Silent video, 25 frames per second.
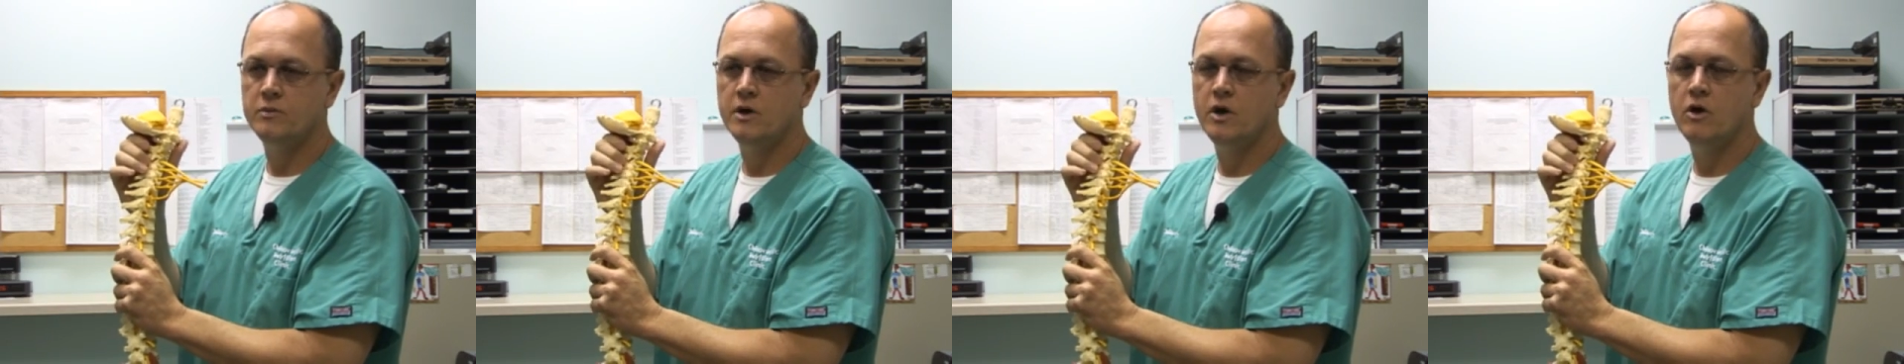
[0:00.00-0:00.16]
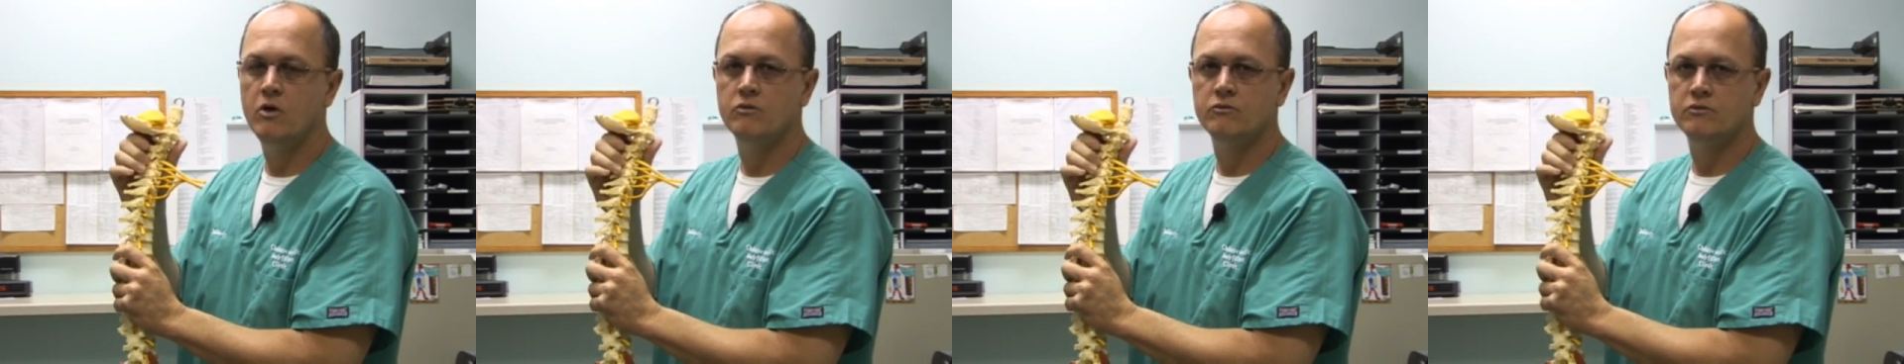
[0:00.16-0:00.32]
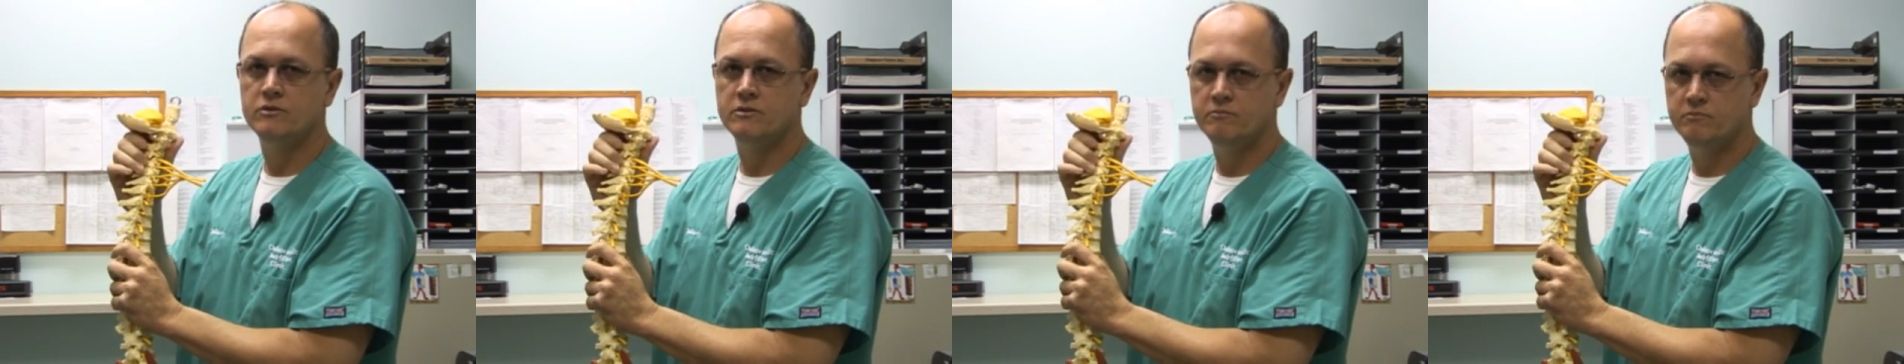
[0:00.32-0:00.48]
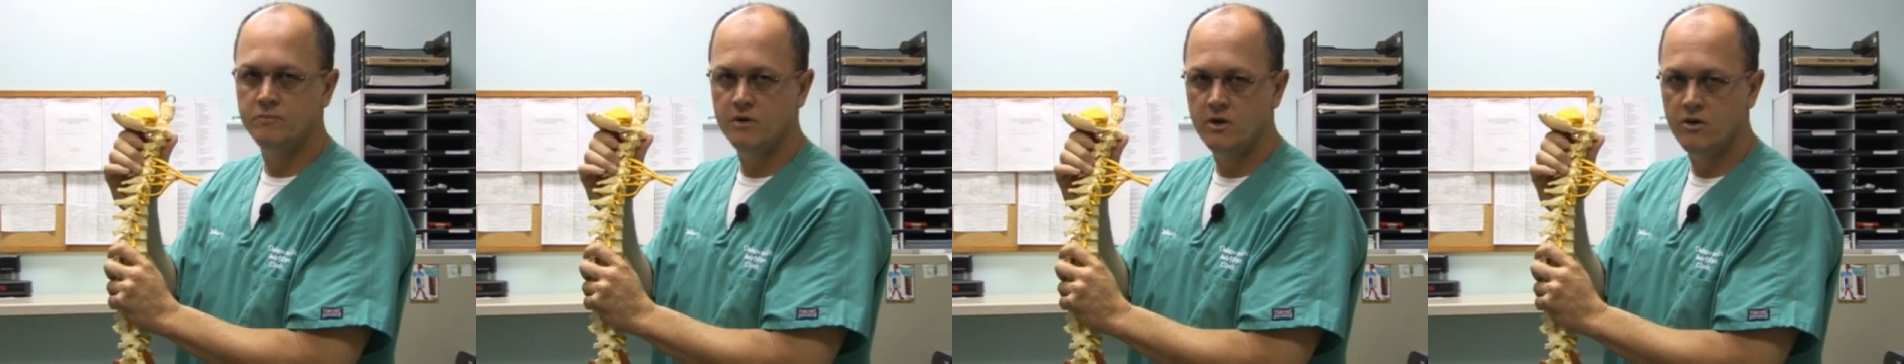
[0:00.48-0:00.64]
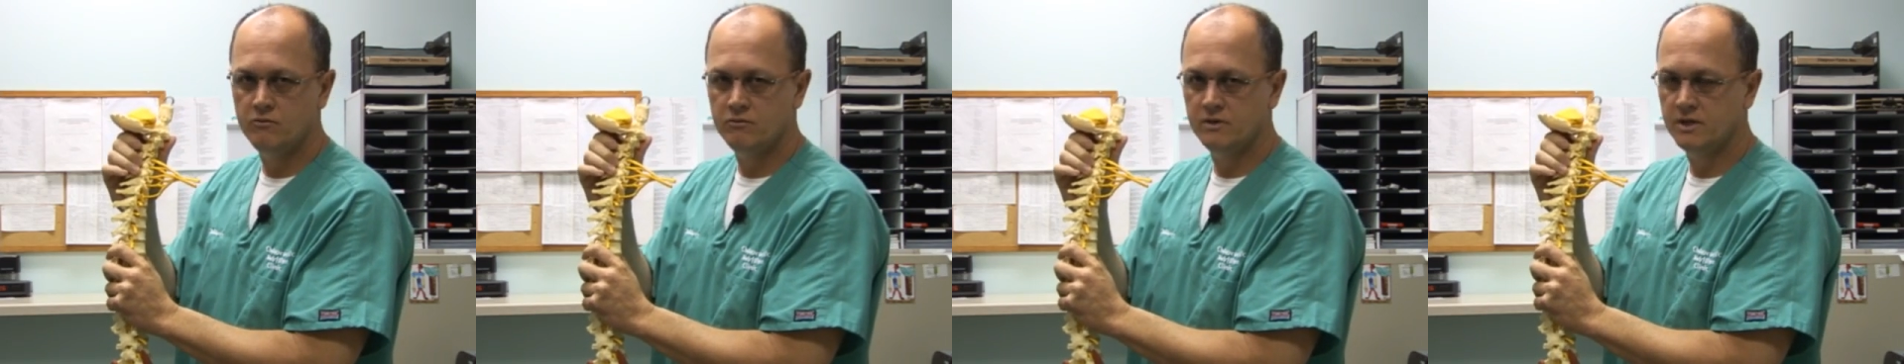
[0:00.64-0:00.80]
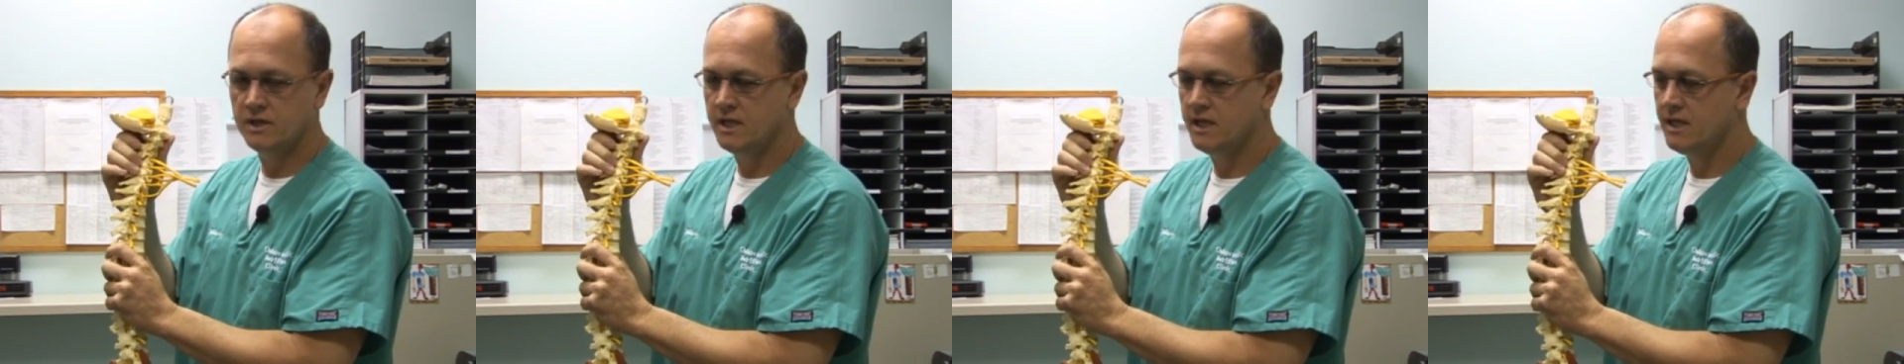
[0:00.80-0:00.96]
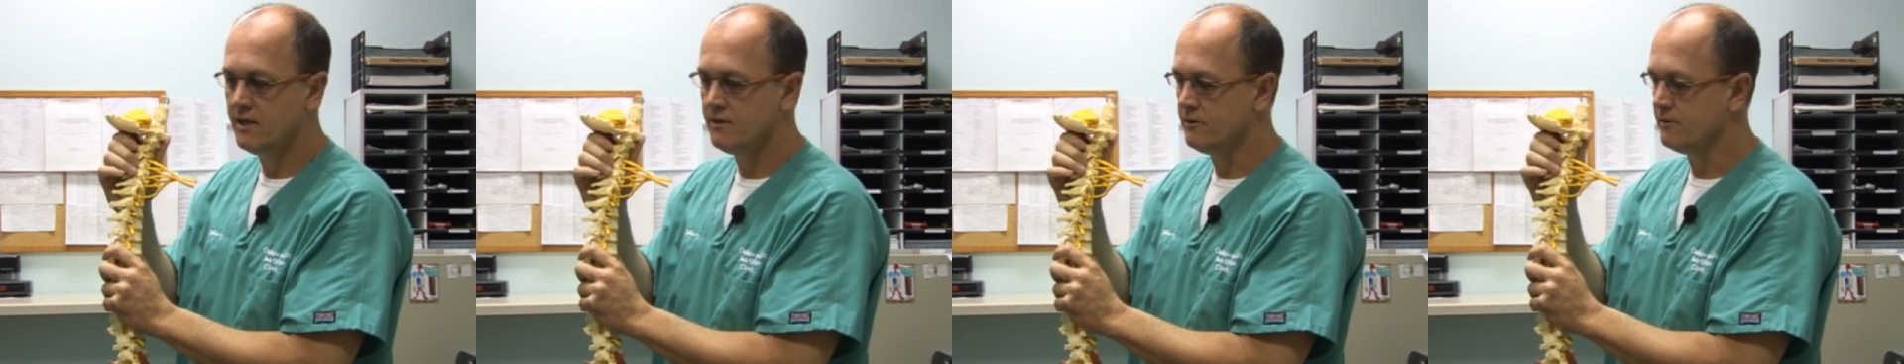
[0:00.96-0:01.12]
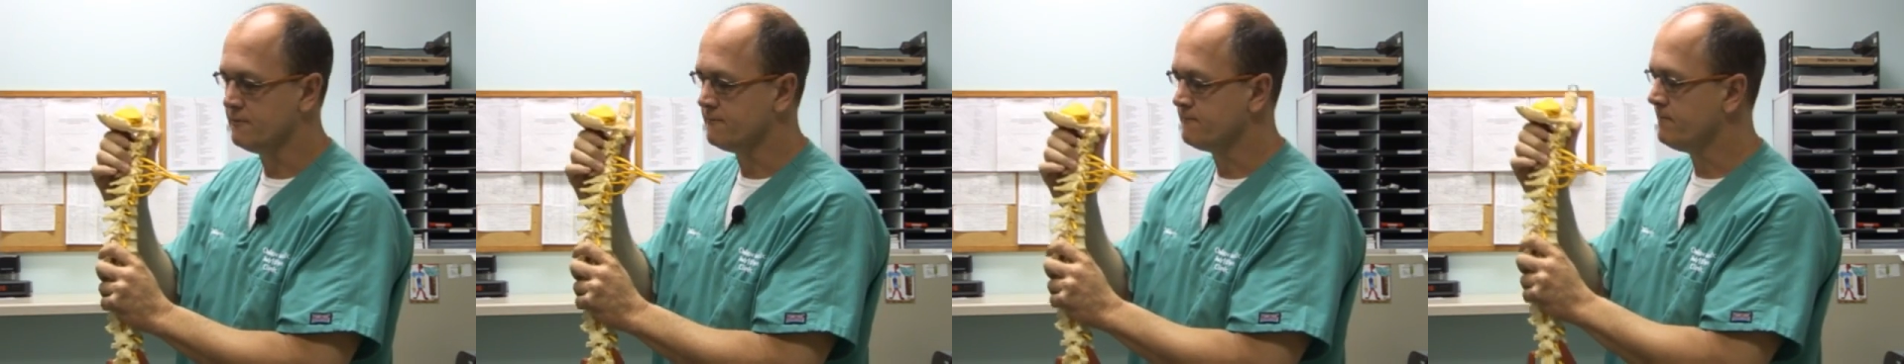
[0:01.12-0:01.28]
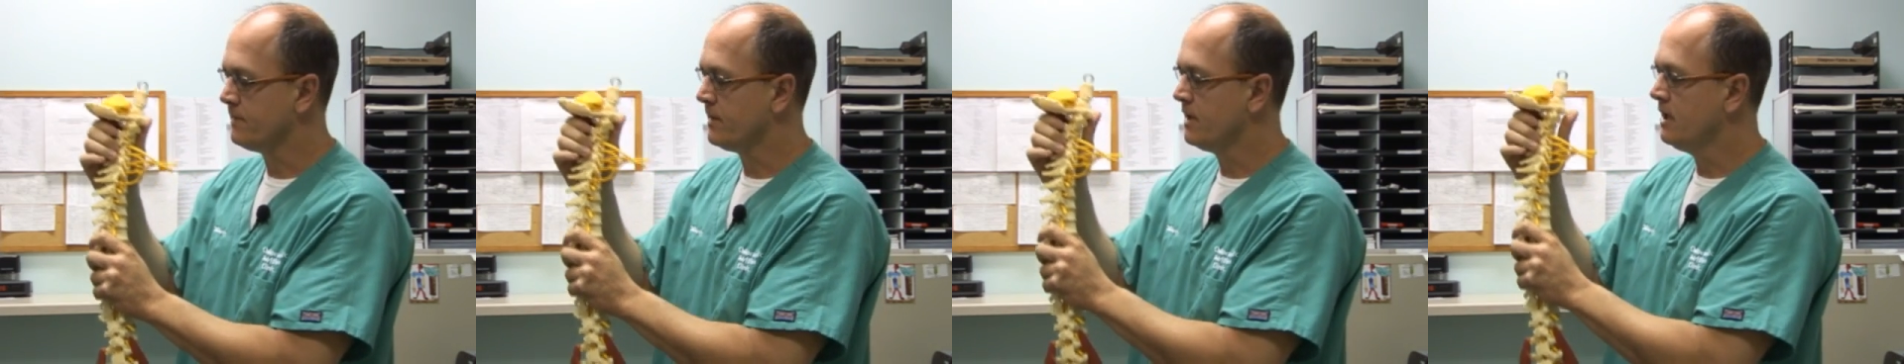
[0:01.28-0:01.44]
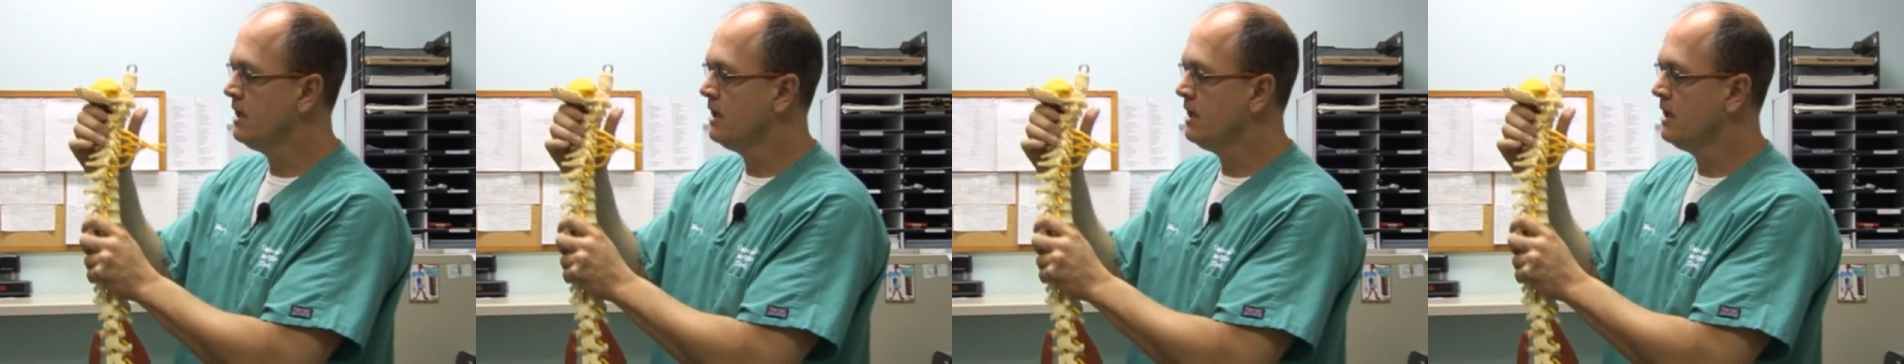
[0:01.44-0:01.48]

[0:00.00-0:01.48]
bone to bone together.